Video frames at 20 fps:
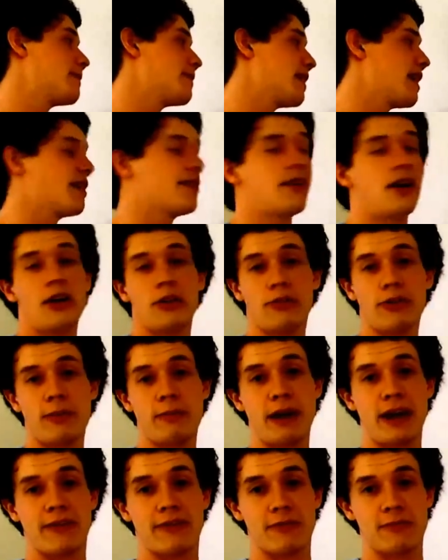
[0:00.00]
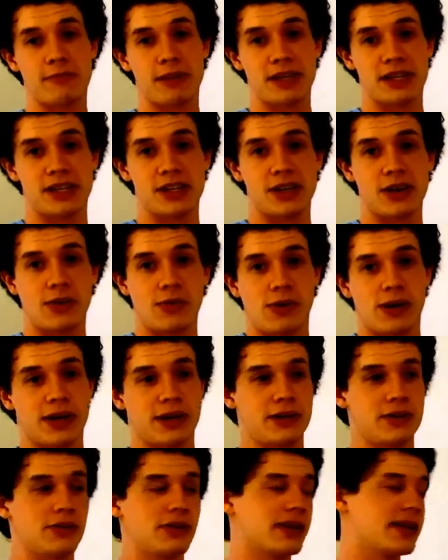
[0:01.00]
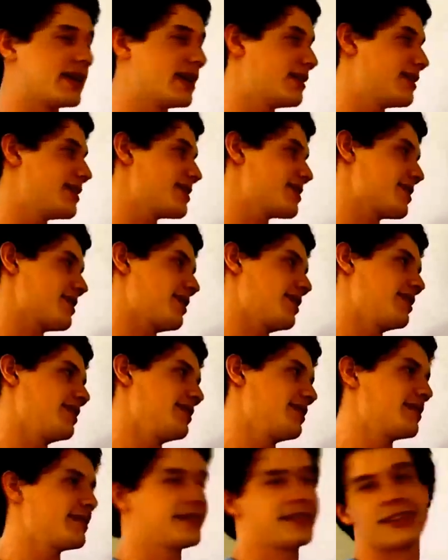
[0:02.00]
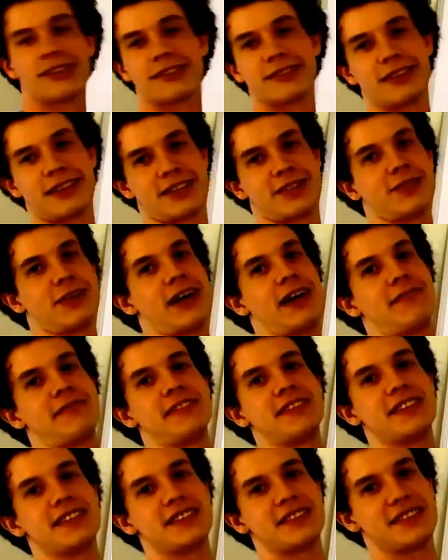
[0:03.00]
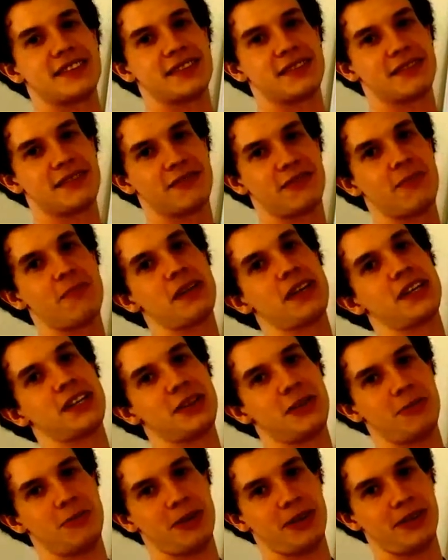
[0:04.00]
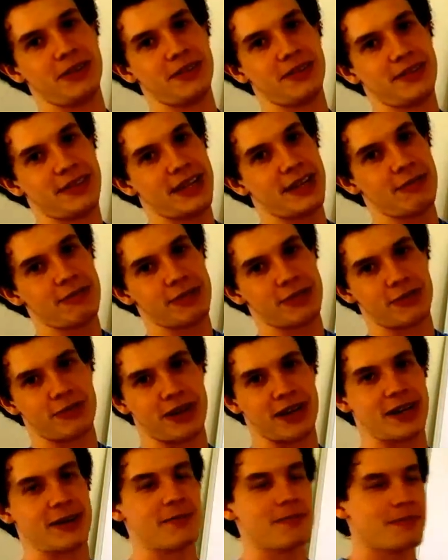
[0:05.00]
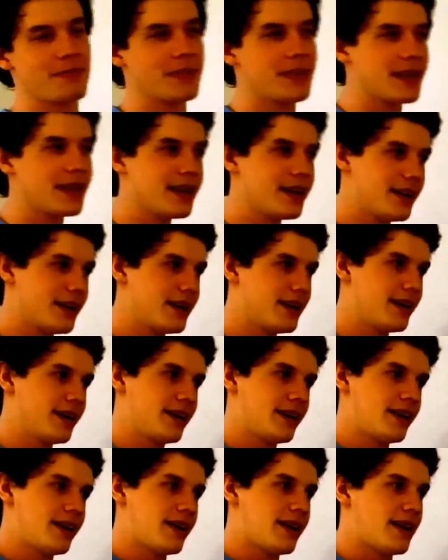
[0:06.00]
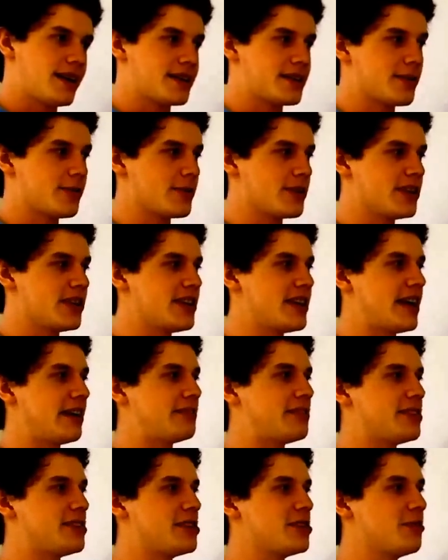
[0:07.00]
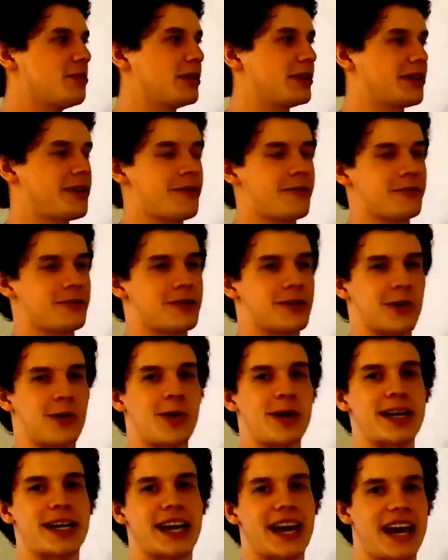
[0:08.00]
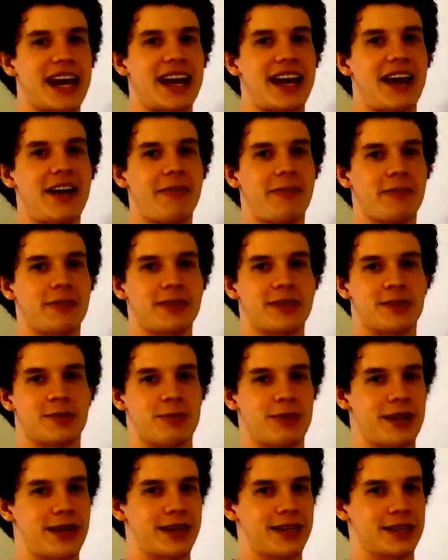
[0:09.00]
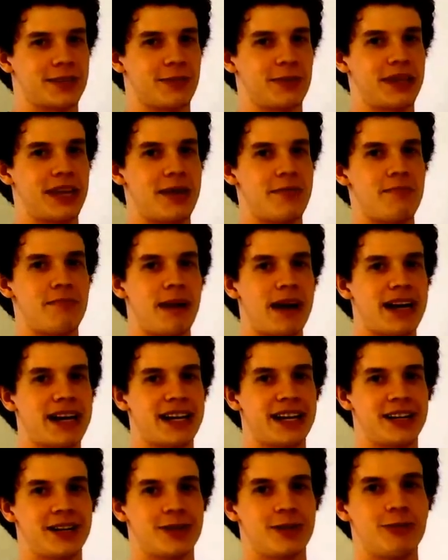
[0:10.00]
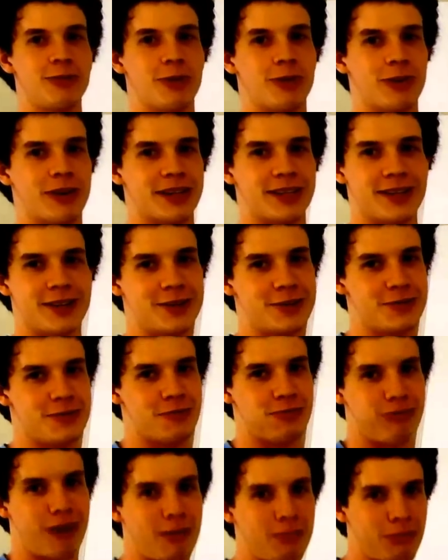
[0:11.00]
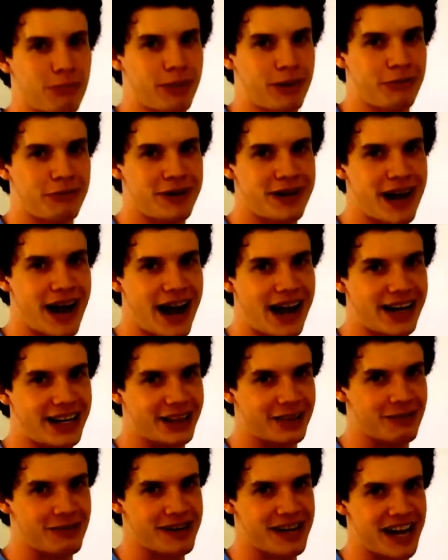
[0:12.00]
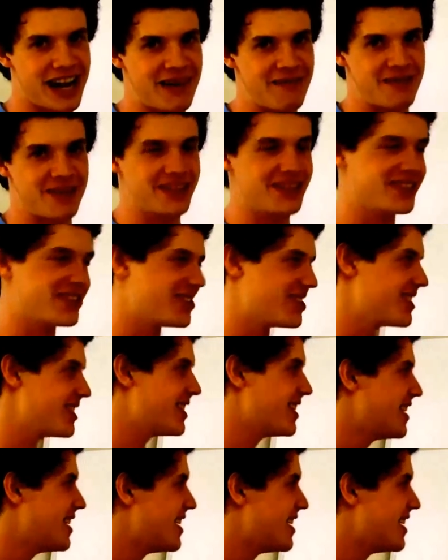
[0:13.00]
Yeah, all the way back from BTO 1, you could get this card. I still have these from BTO 1. It was great. And so you didn't have to deal with those 20k Alfred Strings when they might hit 2 crits and you probably would die at 3 damage.